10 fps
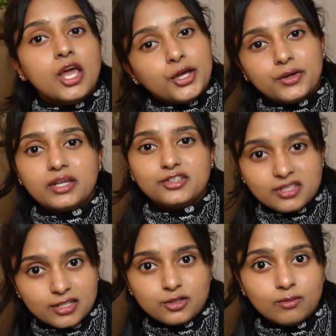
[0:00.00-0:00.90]
you can
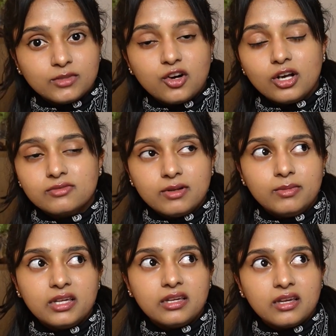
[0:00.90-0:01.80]
just assume the cost will
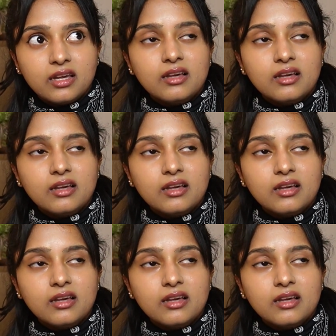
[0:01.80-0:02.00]
be